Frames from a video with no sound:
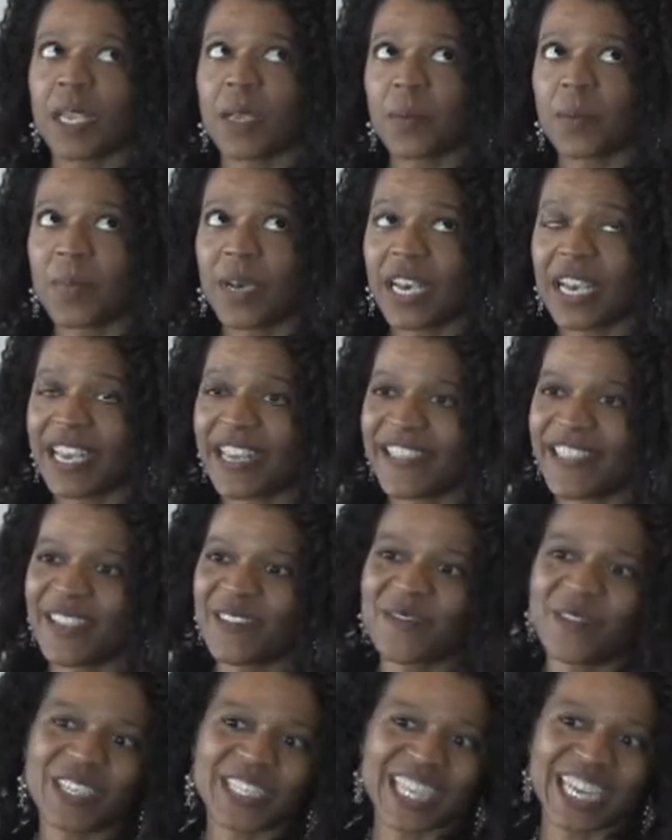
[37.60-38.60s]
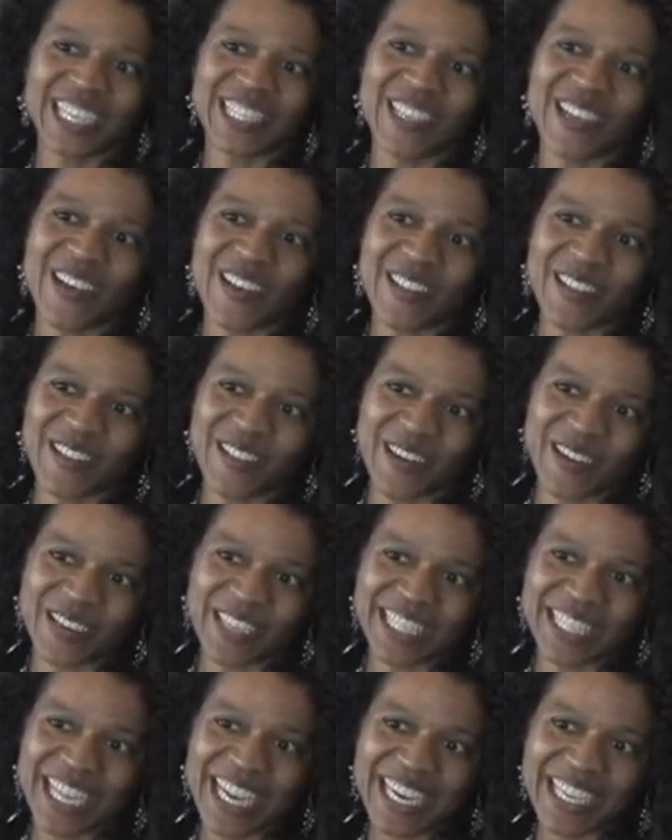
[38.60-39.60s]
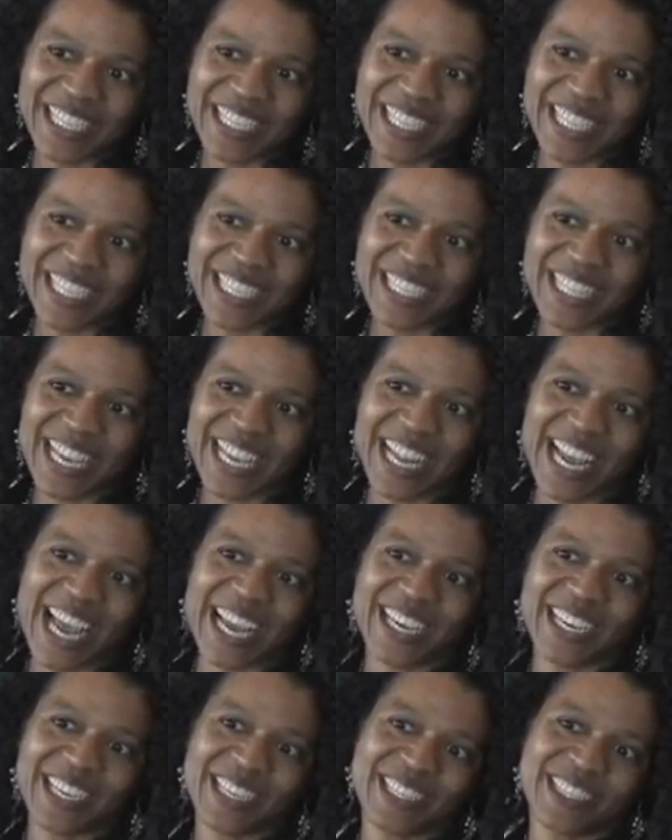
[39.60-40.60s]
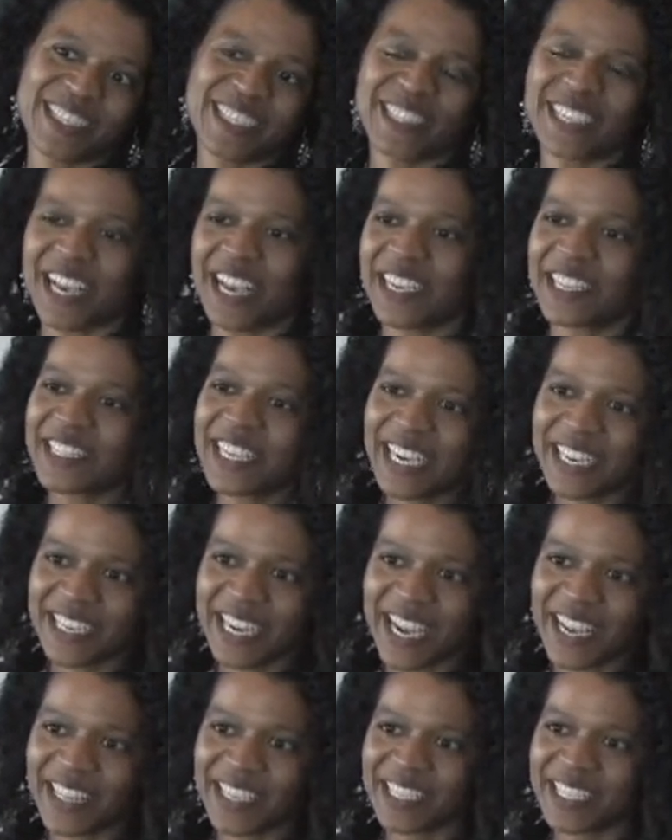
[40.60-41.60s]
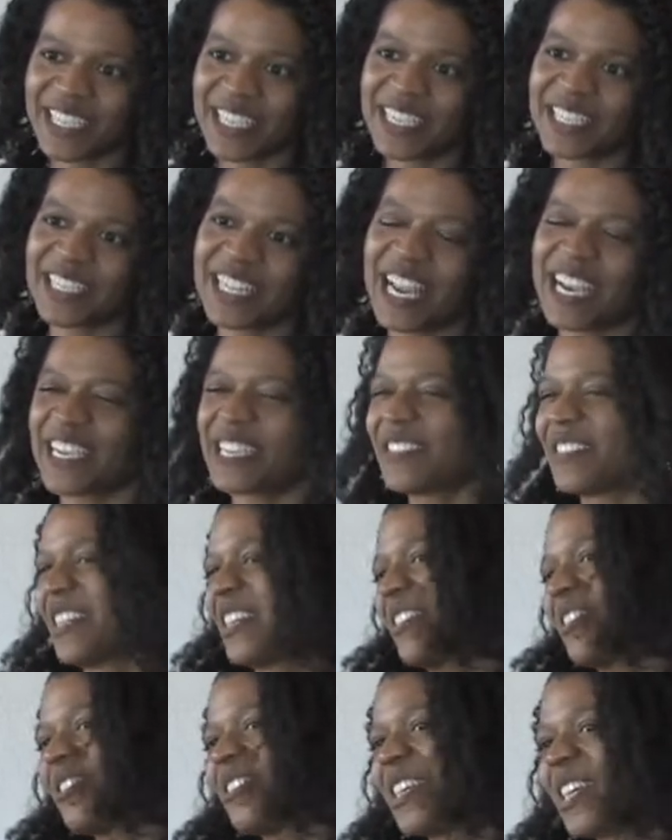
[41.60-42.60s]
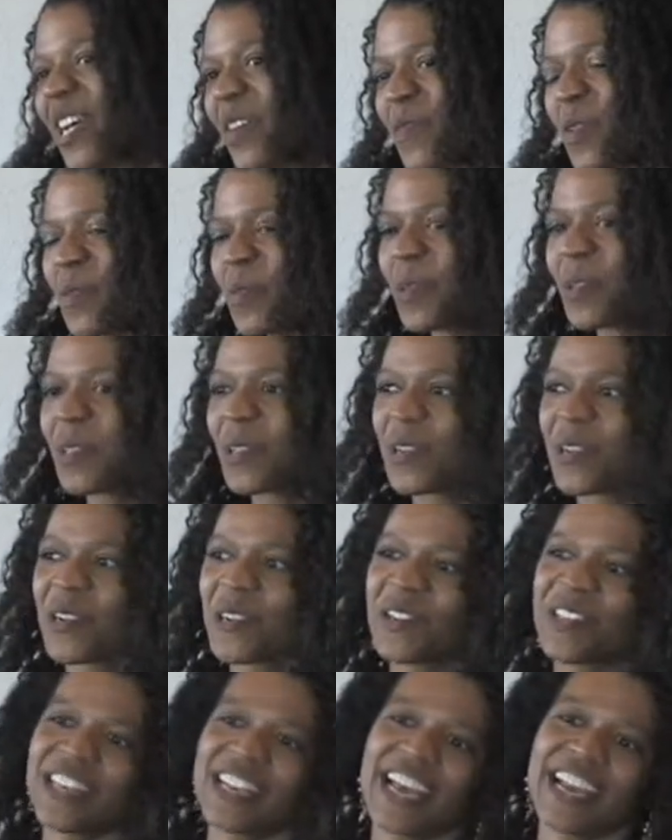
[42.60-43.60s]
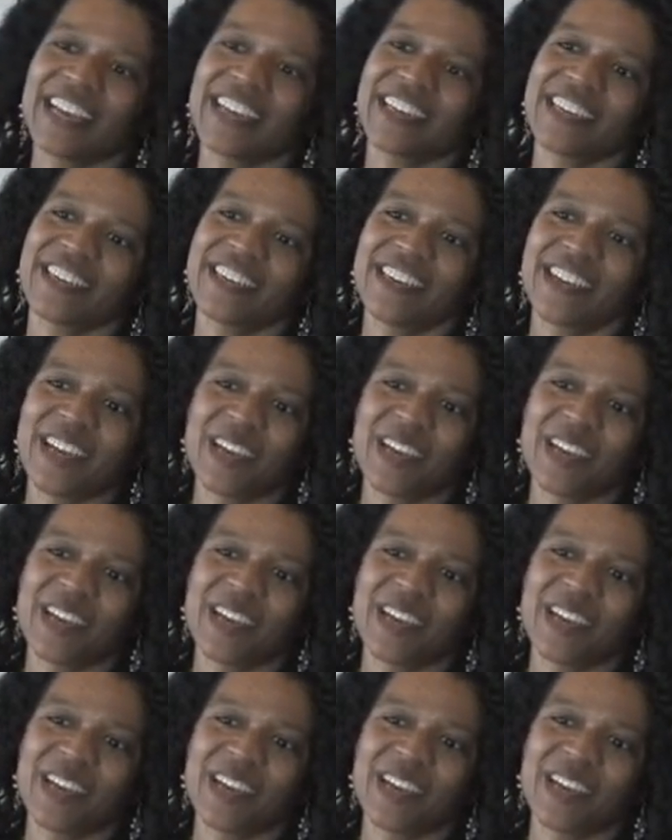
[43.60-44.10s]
But then once I saw the learning sciences, that I could design technologies, that I could understand how people learn, that I could,